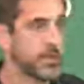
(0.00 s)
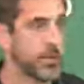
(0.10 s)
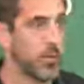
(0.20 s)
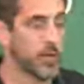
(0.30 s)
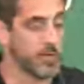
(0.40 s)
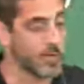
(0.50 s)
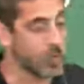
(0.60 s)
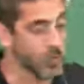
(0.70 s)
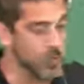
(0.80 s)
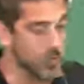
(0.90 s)
I wanted to
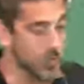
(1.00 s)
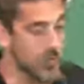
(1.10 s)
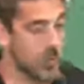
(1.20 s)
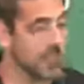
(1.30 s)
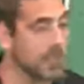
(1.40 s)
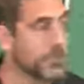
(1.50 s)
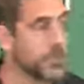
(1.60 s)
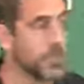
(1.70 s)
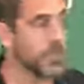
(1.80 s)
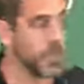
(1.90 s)
go into my darkness
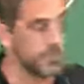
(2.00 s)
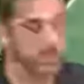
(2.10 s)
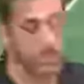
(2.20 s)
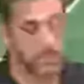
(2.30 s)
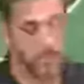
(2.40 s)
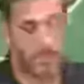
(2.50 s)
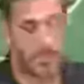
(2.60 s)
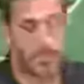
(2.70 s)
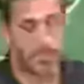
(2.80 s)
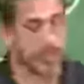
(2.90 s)
retreat and,
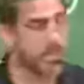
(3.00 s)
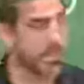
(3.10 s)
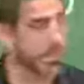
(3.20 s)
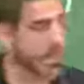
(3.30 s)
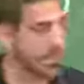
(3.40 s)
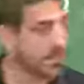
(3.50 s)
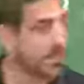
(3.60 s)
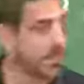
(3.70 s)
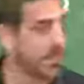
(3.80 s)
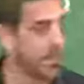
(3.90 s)
and sit with it and
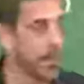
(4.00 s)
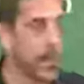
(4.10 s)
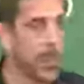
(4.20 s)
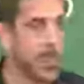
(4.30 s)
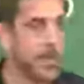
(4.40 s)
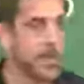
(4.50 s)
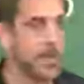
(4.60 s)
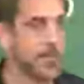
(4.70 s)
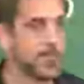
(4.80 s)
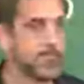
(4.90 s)
contemplate.
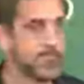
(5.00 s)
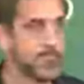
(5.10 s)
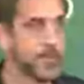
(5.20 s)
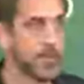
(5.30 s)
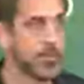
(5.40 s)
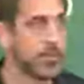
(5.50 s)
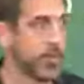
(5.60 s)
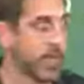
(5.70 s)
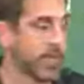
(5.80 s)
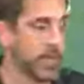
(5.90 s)
Um, but
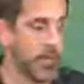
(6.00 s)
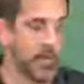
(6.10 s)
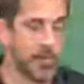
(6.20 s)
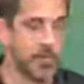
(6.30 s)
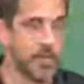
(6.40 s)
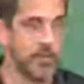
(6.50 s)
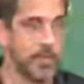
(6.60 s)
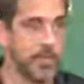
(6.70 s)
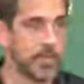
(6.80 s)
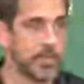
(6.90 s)
when I came out, it was
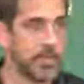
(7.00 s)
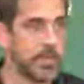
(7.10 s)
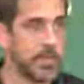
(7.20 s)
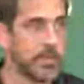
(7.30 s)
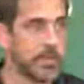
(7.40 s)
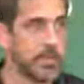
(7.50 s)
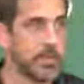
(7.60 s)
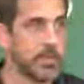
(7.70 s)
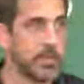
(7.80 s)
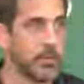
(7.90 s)
evident that
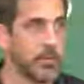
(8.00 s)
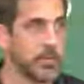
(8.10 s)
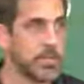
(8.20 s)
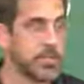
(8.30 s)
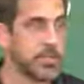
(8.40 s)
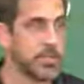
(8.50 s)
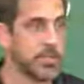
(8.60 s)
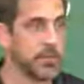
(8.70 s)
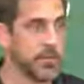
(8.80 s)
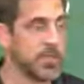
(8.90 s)
uh, it was
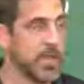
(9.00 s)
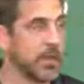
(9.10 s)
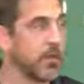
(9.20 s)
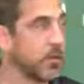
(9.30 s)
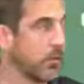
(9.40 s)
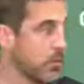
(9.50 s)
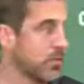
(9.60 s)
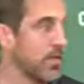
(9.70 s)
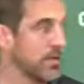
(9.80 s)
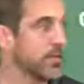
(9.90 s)
uh, retire or
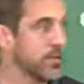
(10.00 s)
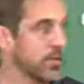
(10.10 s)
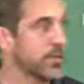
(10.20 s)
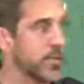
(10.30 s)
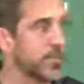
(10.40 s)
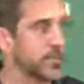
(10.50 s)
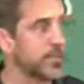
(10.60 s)
move on to another team.